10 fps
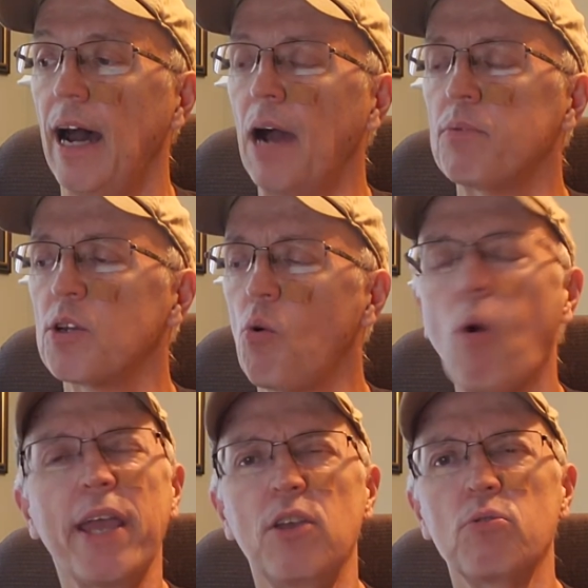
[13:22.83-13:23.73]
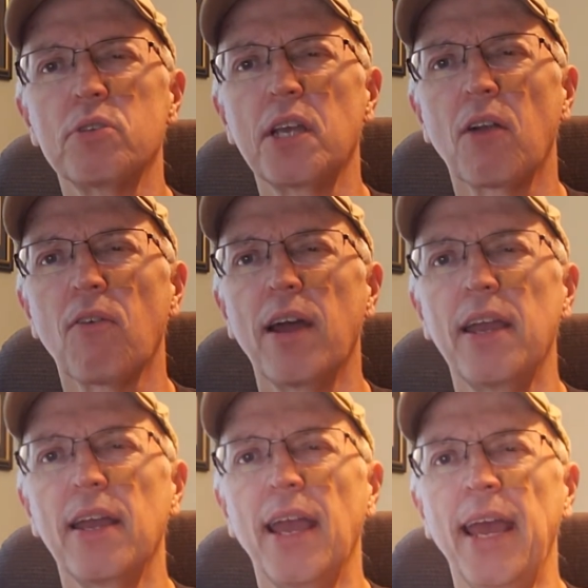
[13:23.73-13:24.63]
I wasn't quite using it
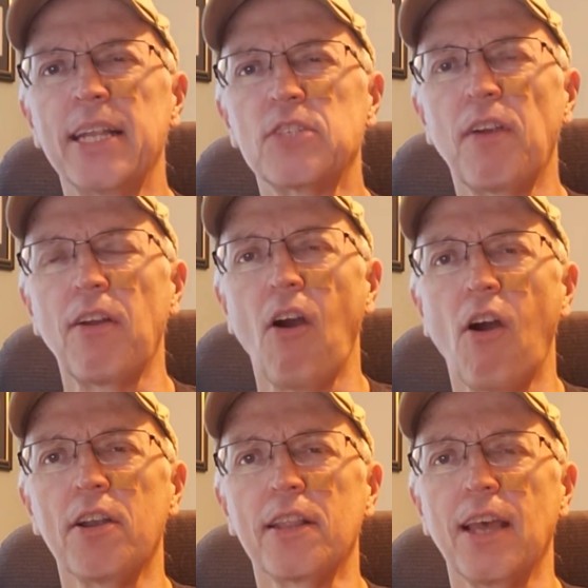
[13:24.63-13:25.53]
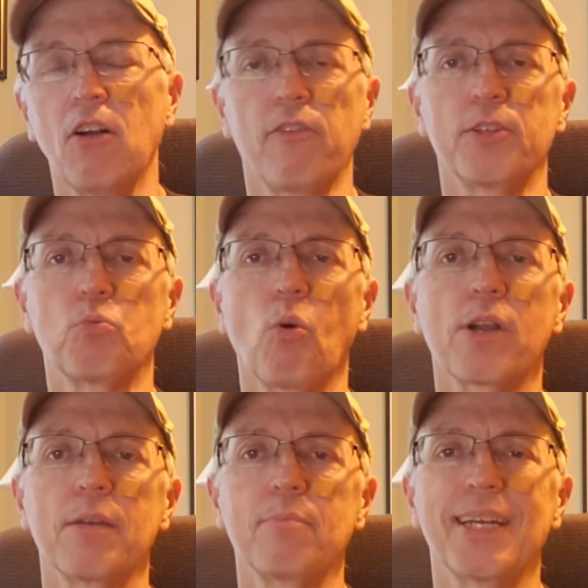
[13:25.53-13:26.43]
right, and it's very hard to tell if it's
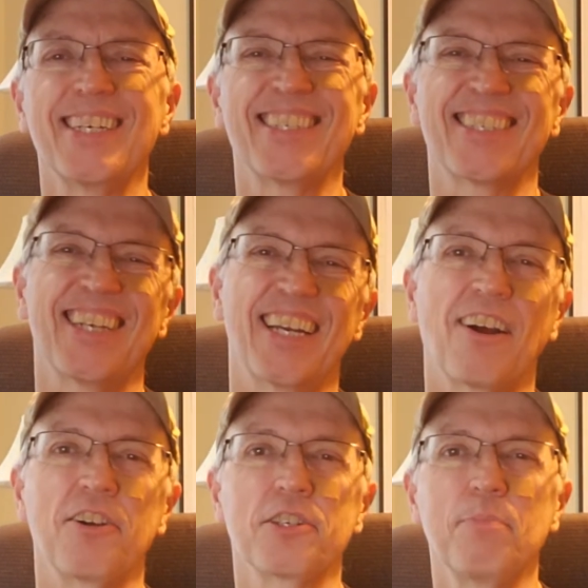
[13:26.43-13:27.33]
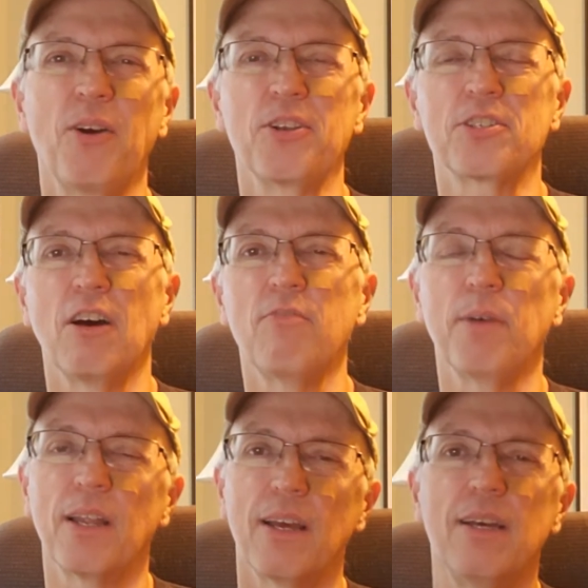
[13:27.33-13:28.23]
working because it's kind of hard to smell yourself,
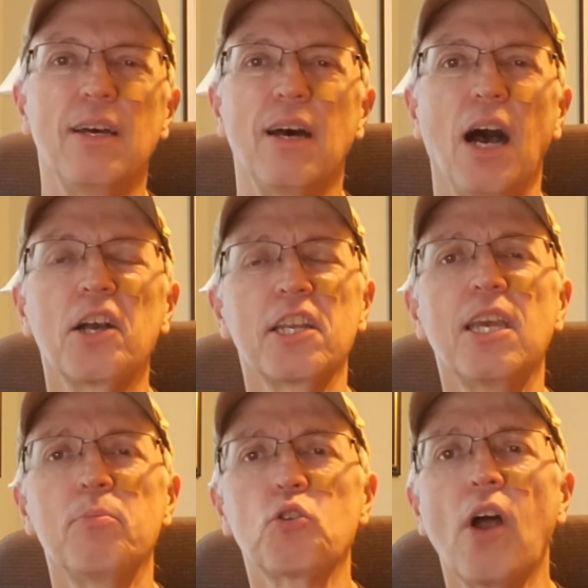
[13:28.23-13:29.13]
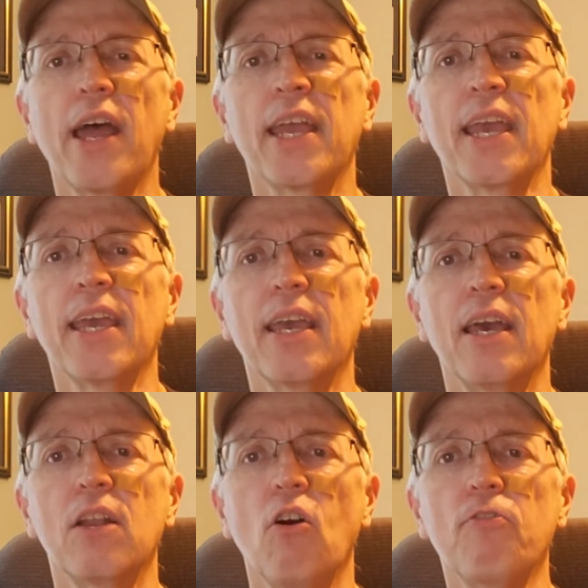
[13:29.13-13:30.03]
but I'm going to keep trying it,
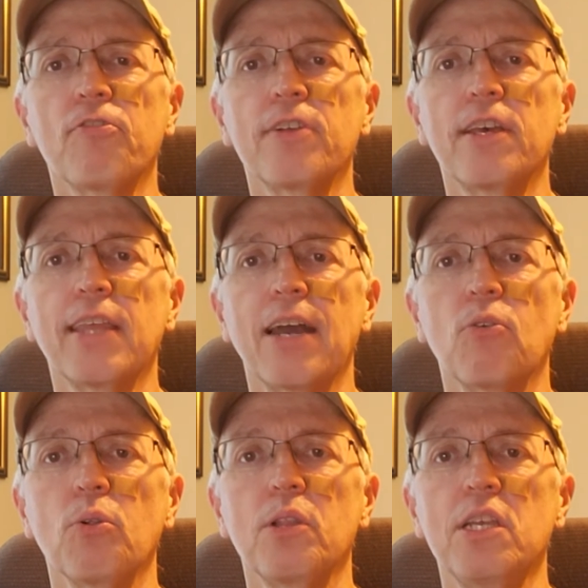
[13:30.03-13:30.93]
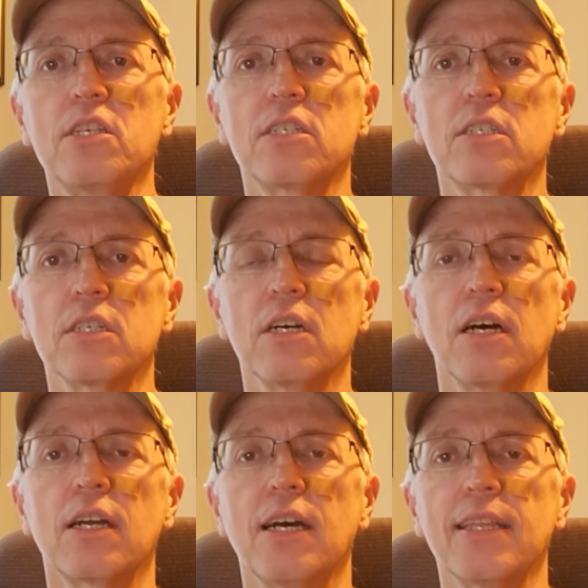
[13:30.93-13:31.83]
and hopefully that'll at least
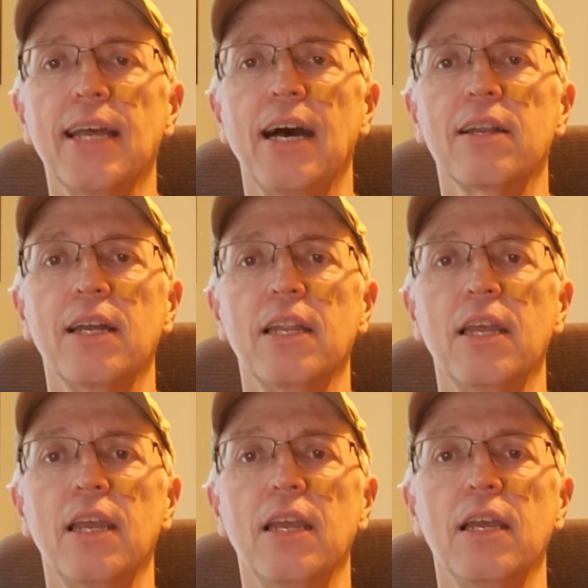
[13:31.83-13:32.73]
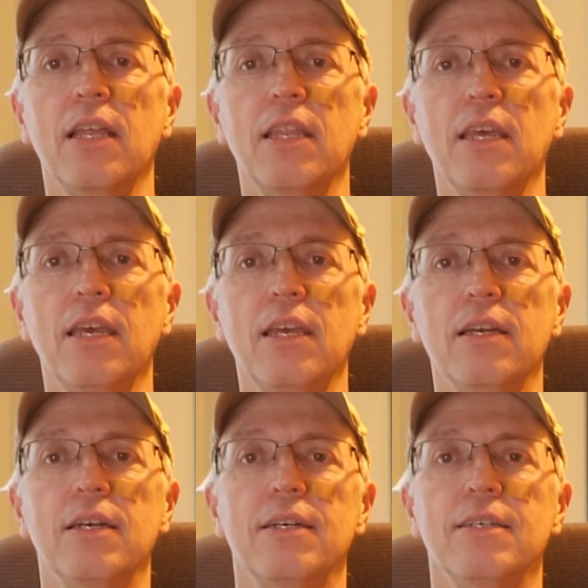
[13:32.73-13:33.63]
cut down on the
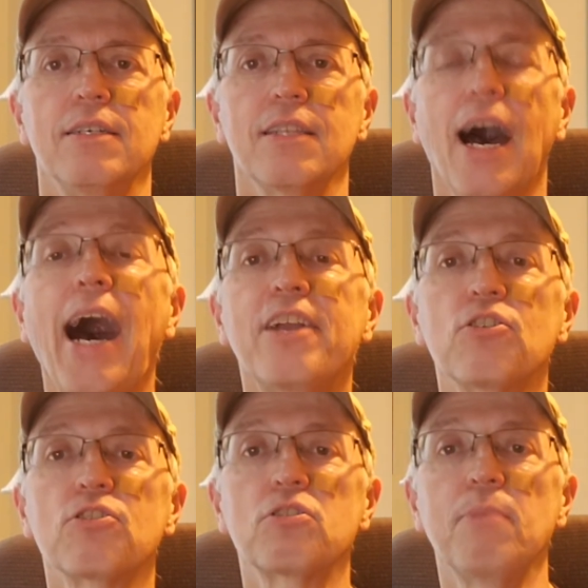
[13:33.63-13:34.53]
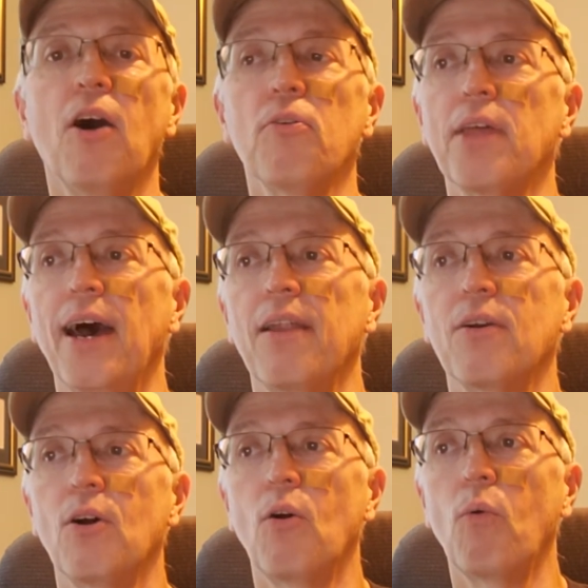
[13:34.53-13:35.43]
hiker smell
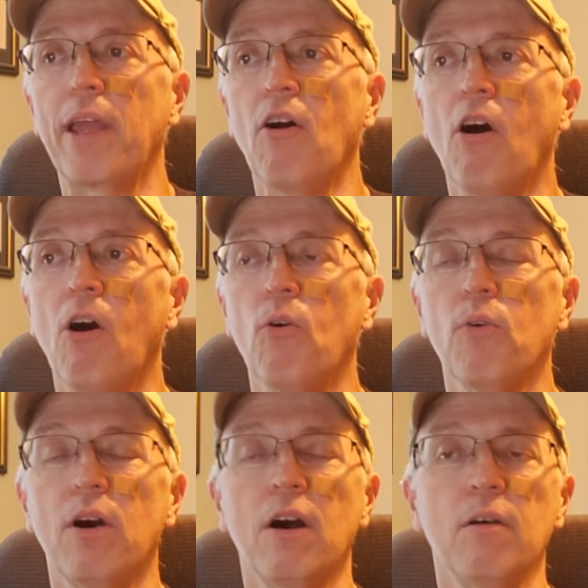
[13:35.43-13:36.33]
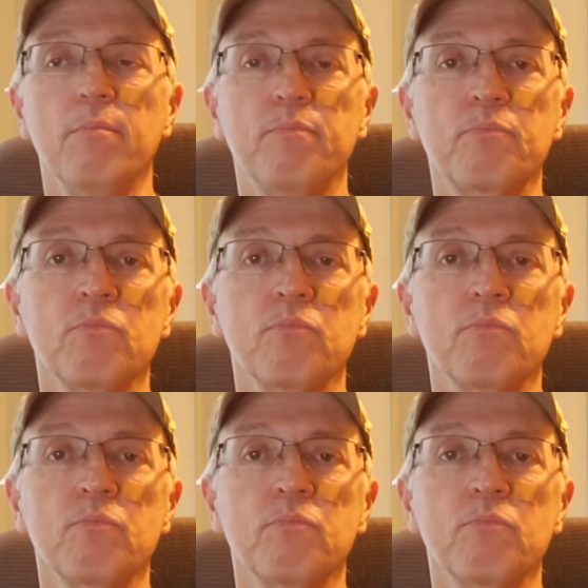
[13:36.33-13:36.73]
that we all